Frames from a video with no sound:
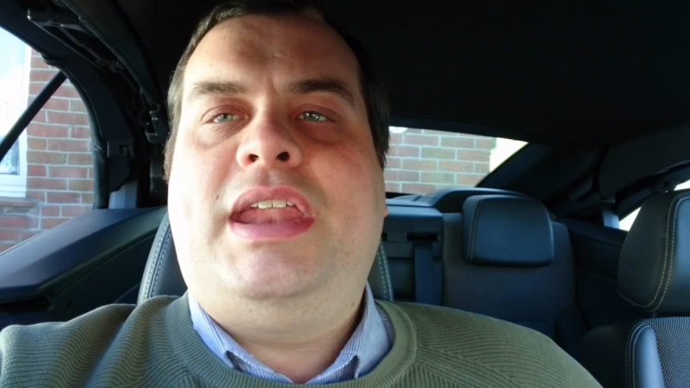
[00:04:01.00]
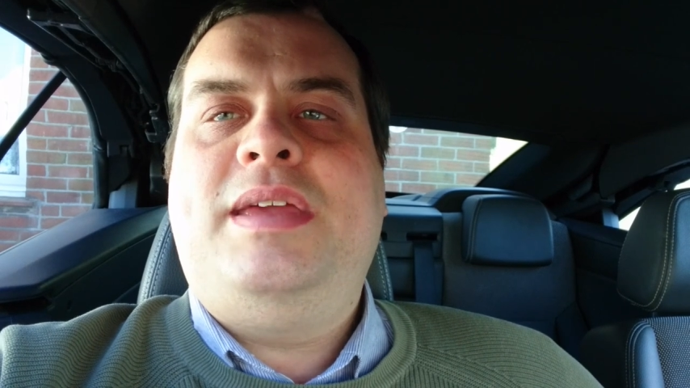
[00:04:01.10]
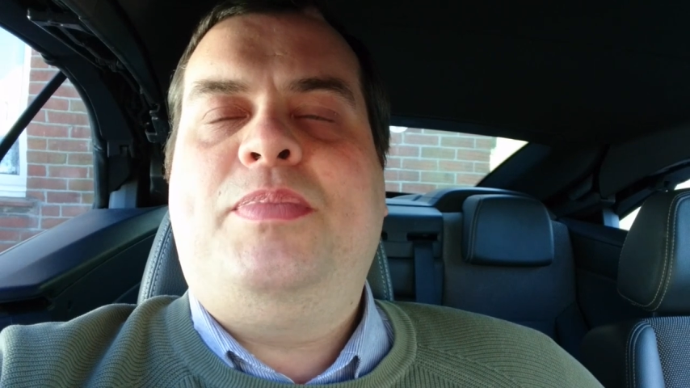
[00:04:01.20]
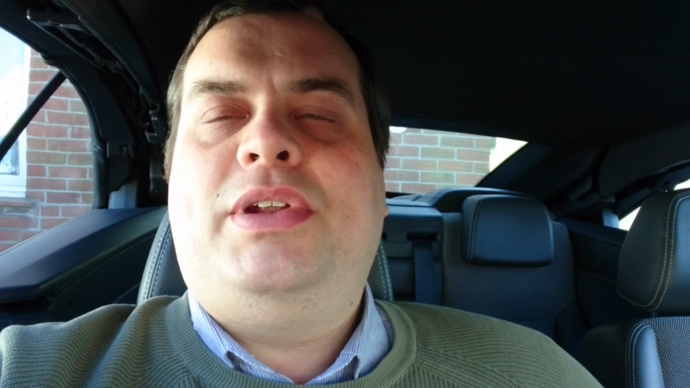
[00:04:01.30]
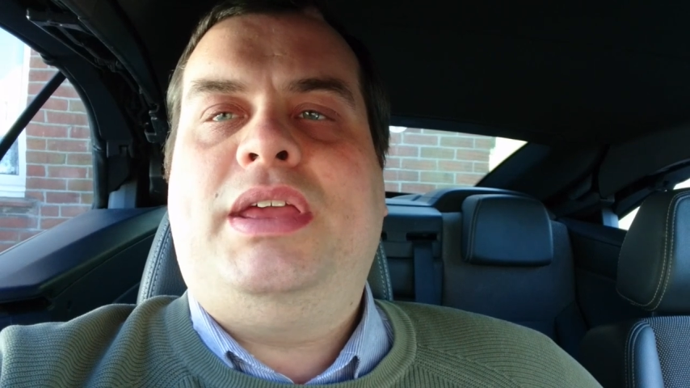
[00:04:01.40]

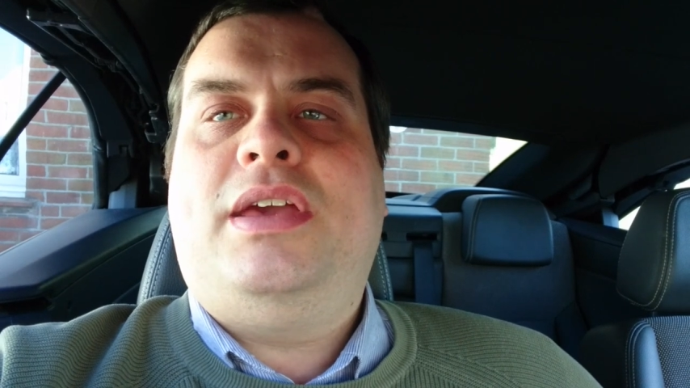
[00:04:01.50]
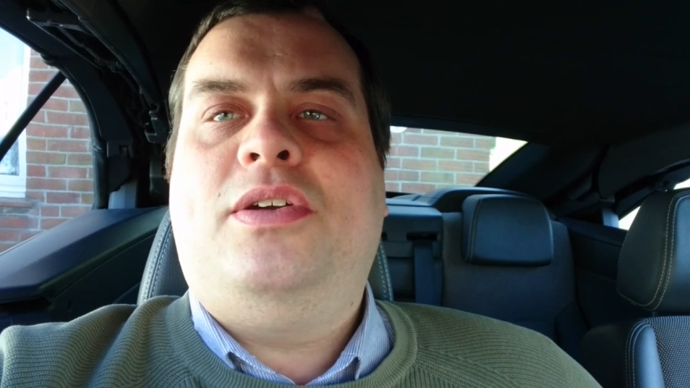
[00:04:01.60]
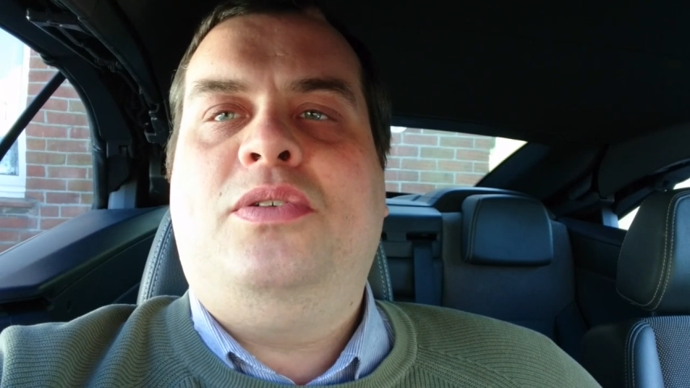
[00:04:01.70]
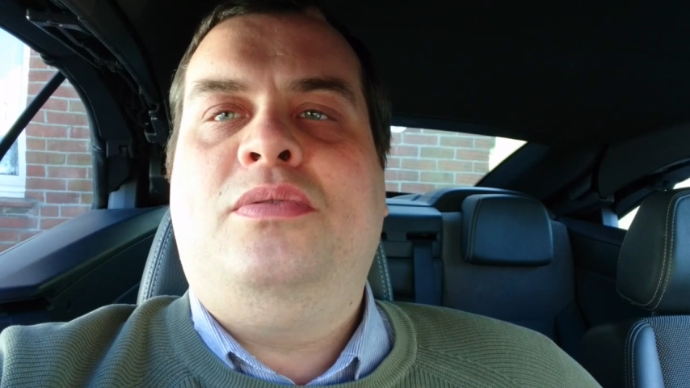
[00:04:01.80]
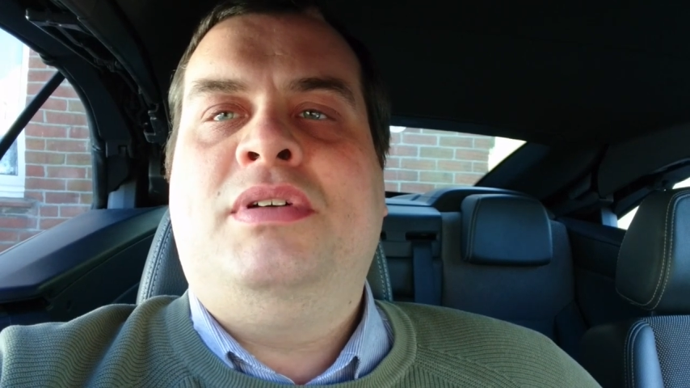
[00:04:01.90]
anybody
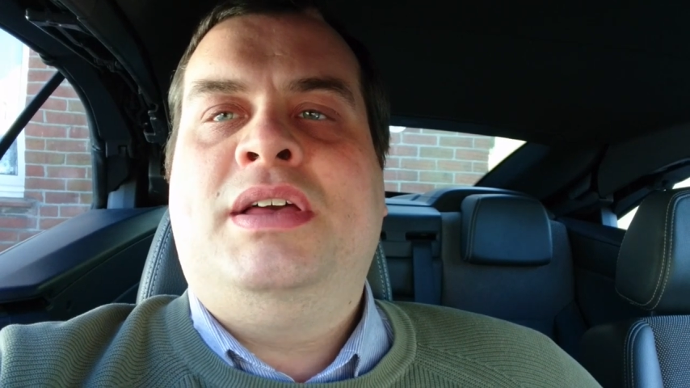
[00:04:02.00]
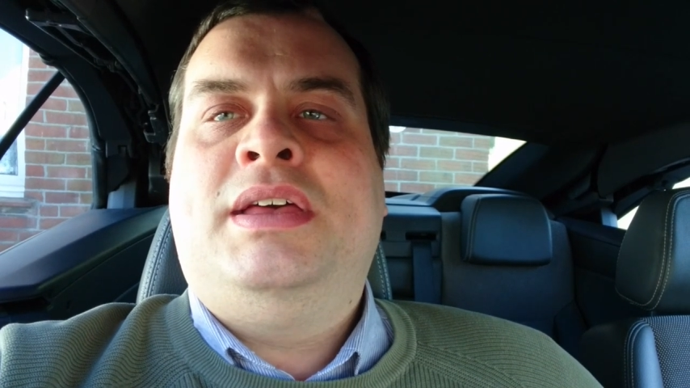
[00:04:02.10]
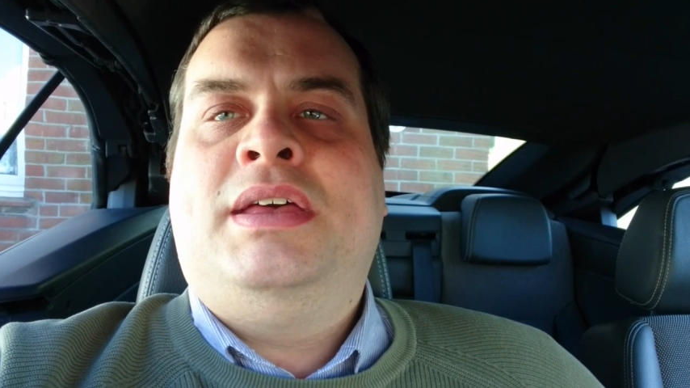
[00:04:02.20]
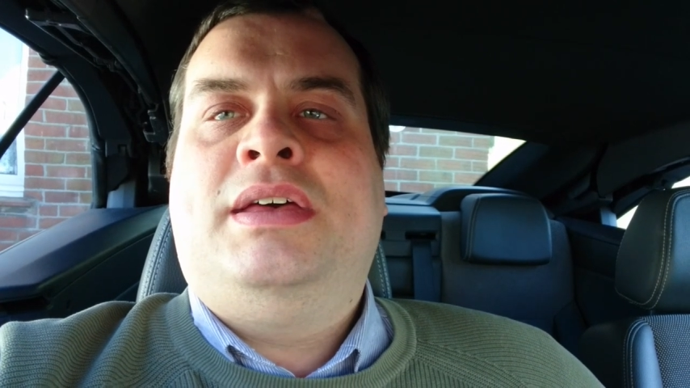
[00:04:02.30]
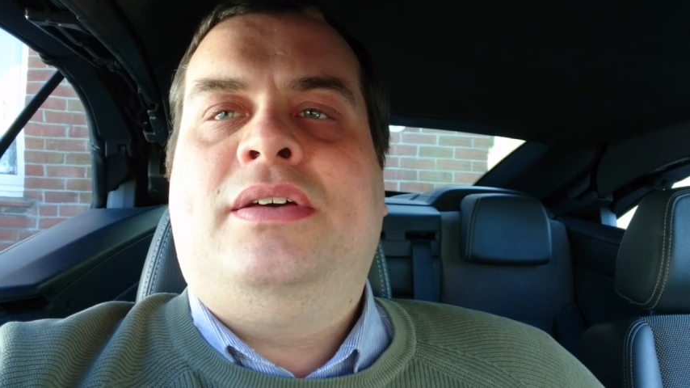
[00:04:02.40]
who
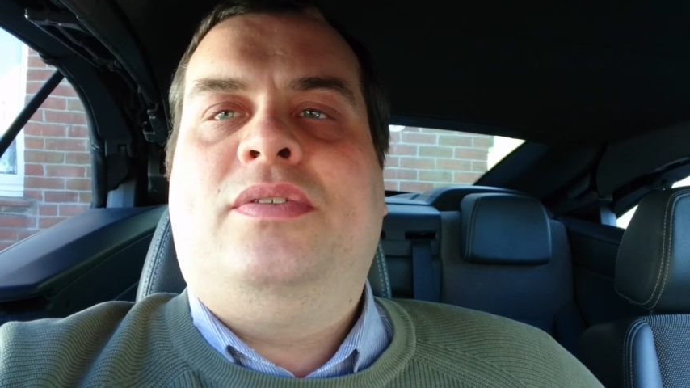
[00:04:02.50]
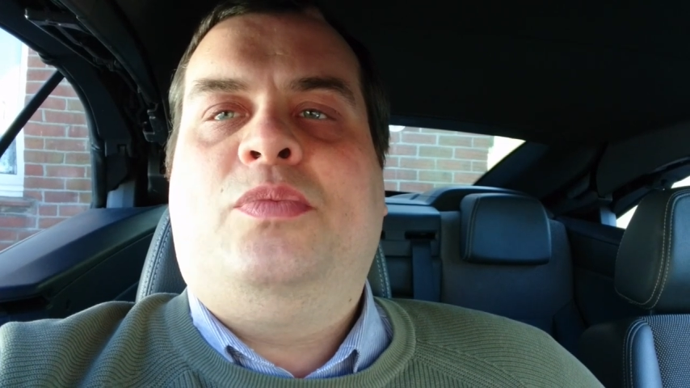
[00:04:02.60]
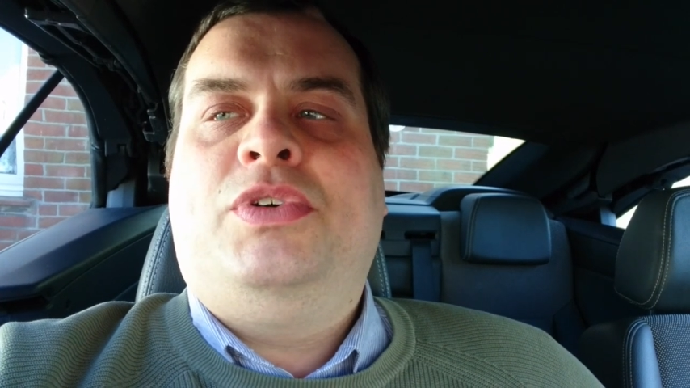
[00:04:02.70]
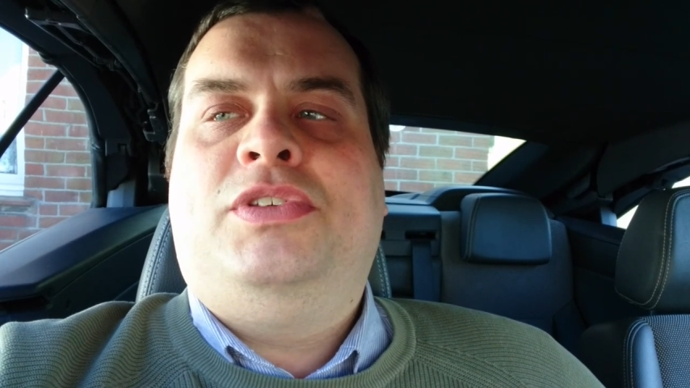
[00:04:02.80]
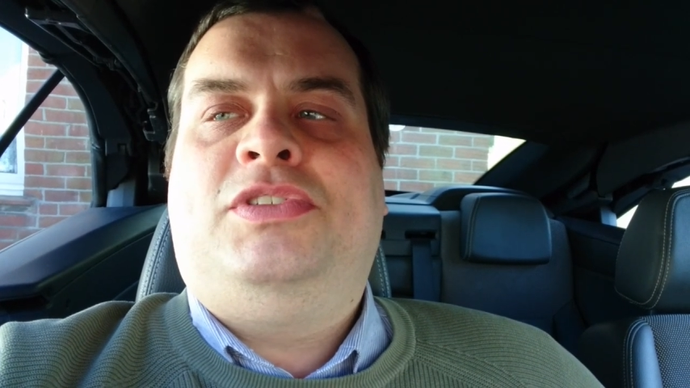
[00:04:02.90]

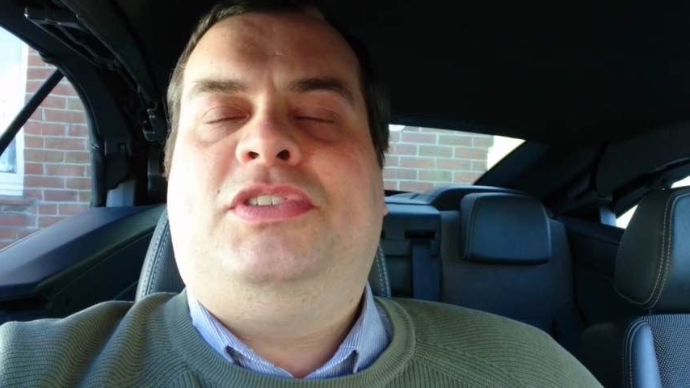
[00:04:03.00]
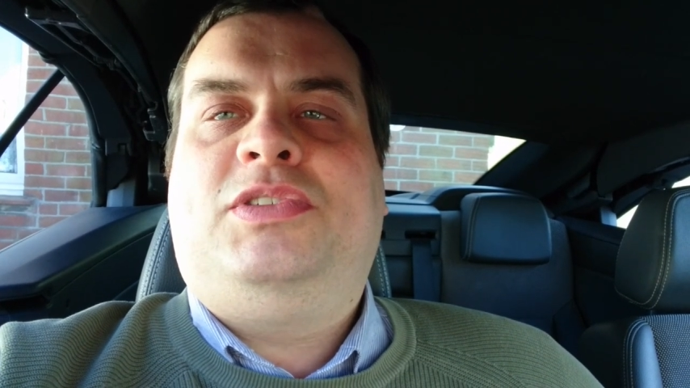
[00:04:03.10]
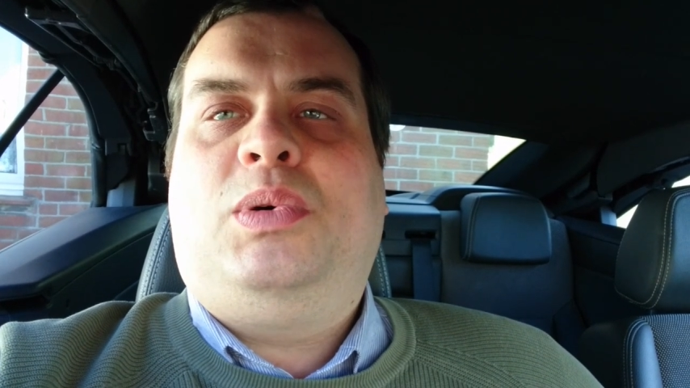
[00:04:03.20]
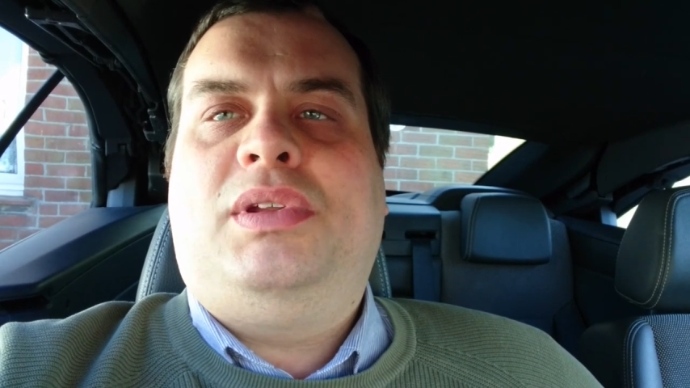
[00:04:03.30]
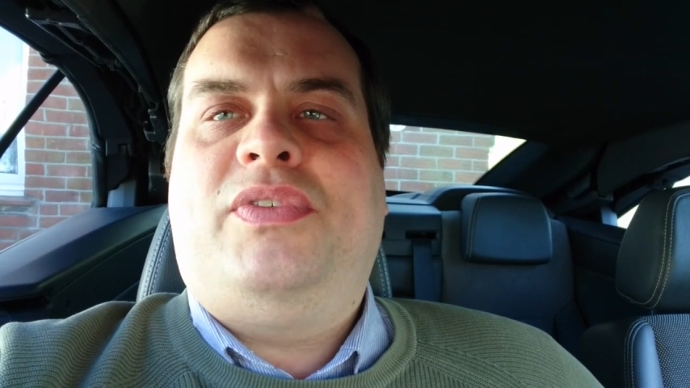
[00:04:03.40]
was
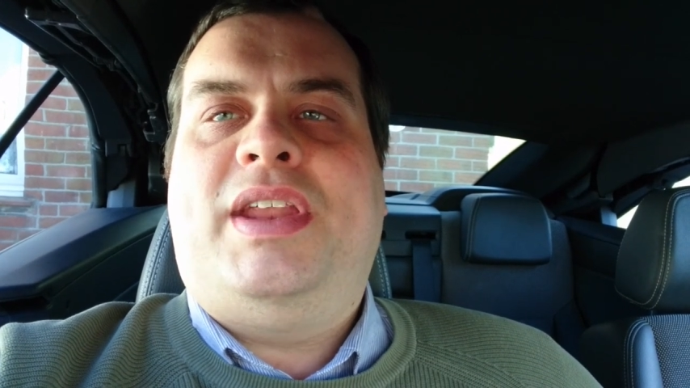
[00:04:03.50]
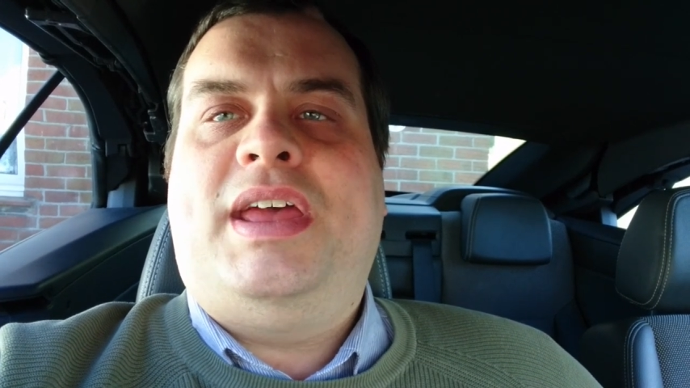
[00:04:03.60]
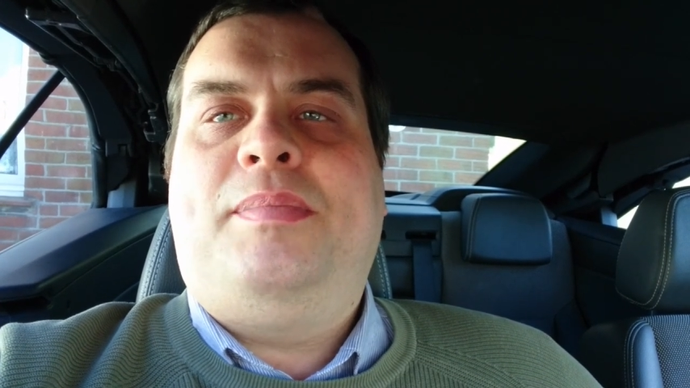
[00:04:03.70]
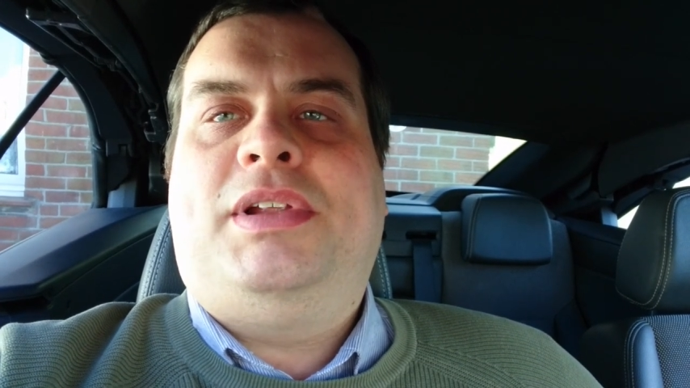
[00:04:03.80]
taller than him,